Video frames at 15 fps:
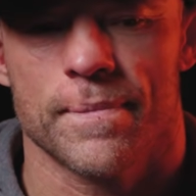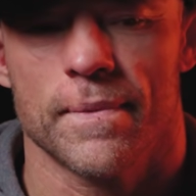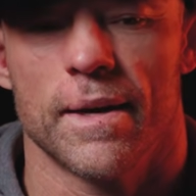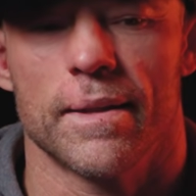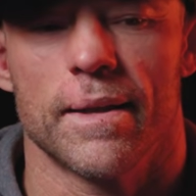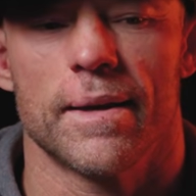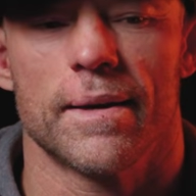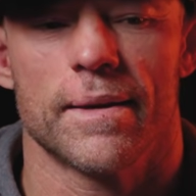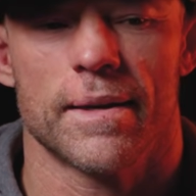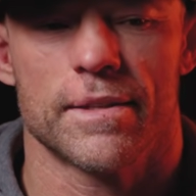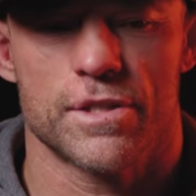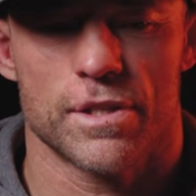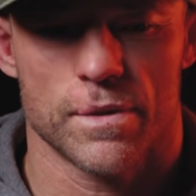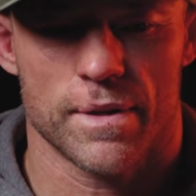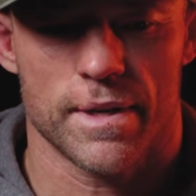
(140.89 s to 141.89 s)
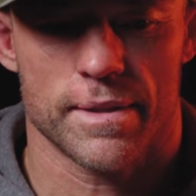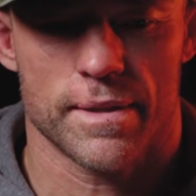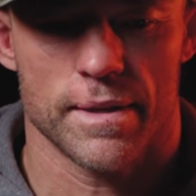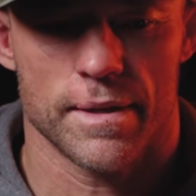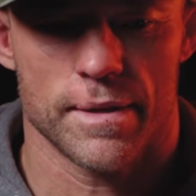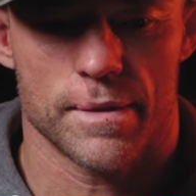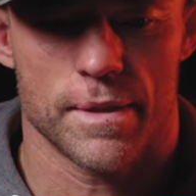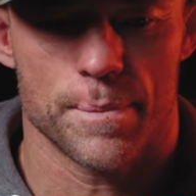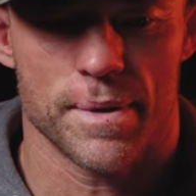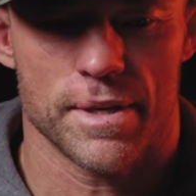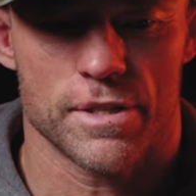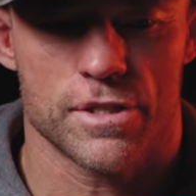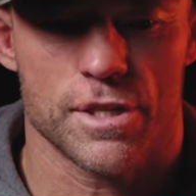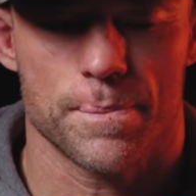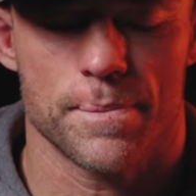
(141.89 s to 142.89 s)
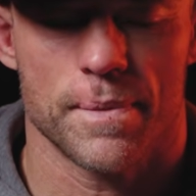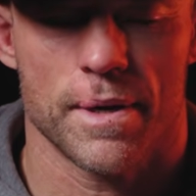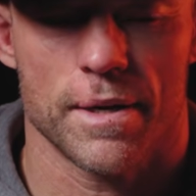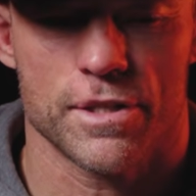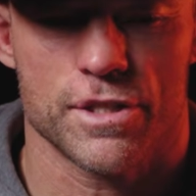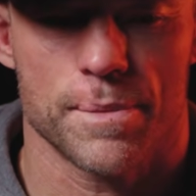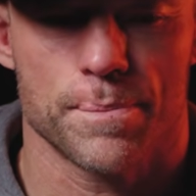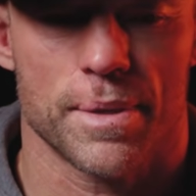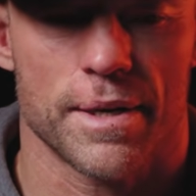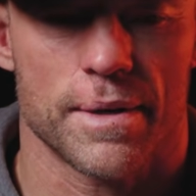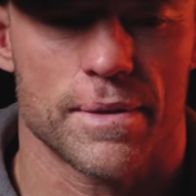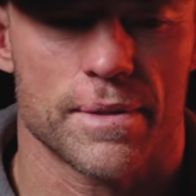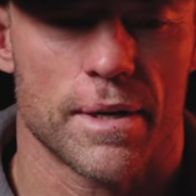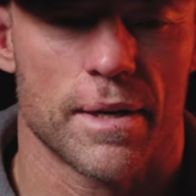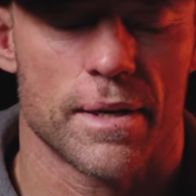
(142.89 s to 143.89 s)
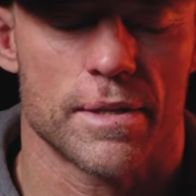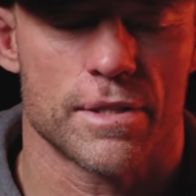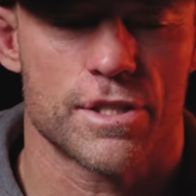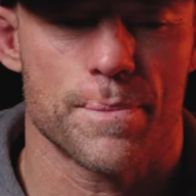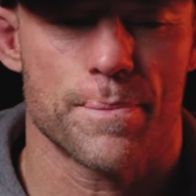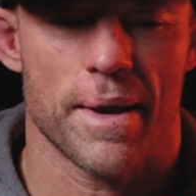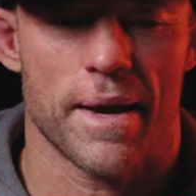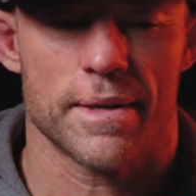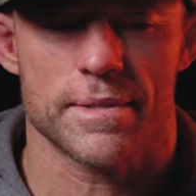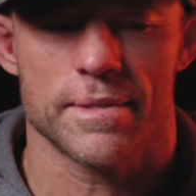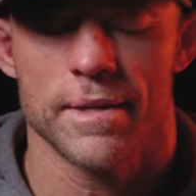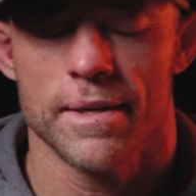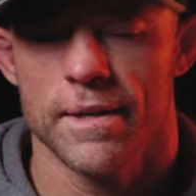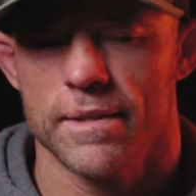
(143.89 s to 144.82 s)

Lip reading: And then as you look at the big shin pads